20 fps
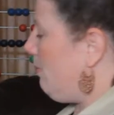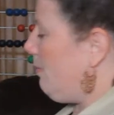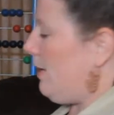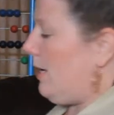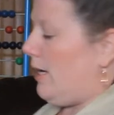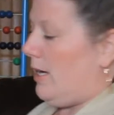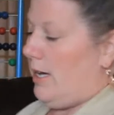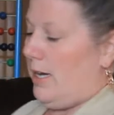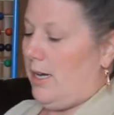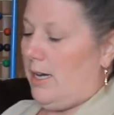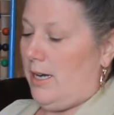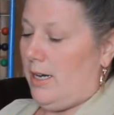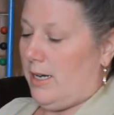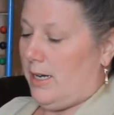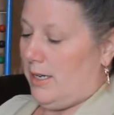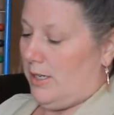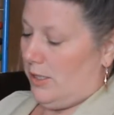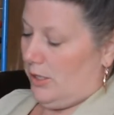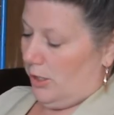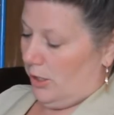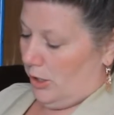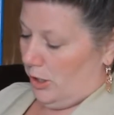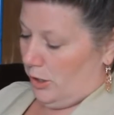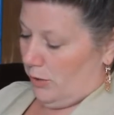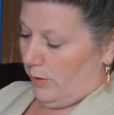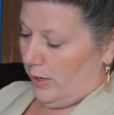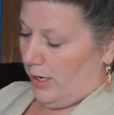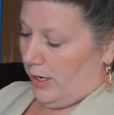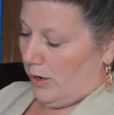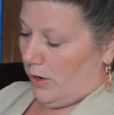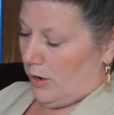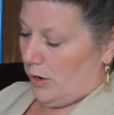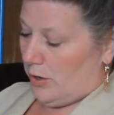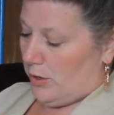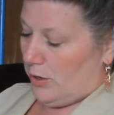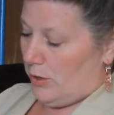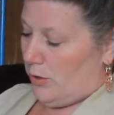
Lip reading: be continuing our